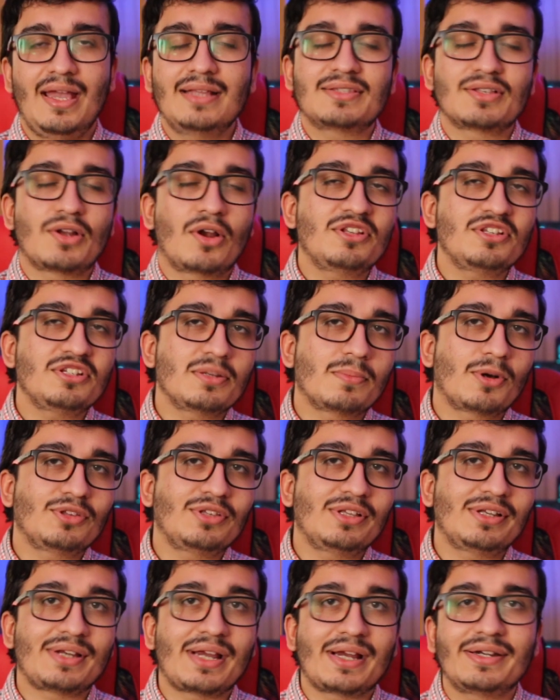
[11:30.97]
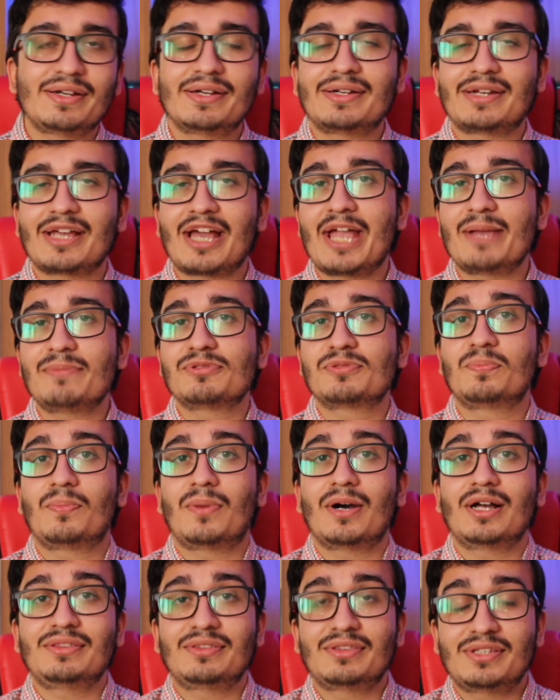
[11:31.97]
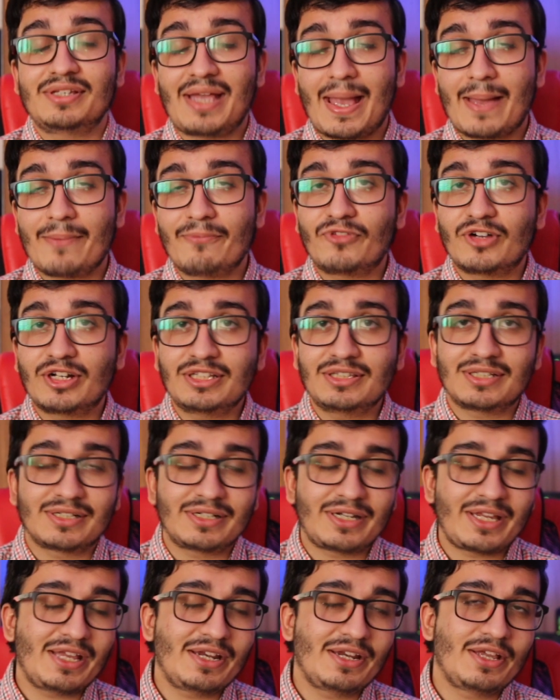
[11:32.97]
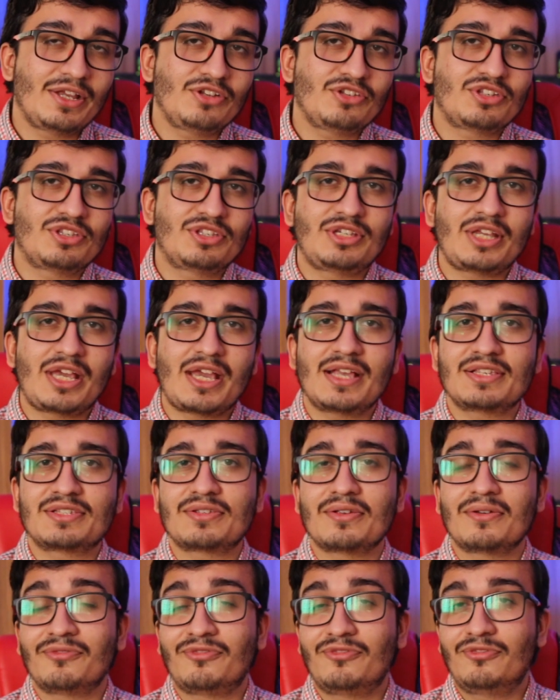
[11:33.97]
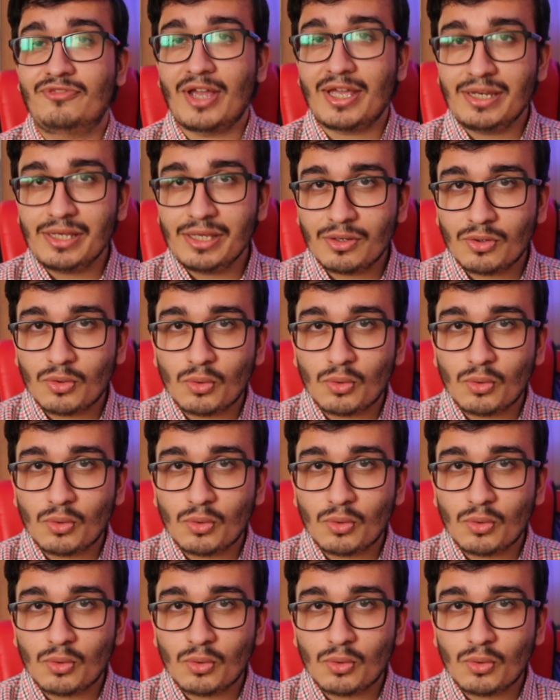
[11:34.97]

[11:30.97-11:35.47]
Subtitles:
It's not just about the render times, but the M1 13-inch stays very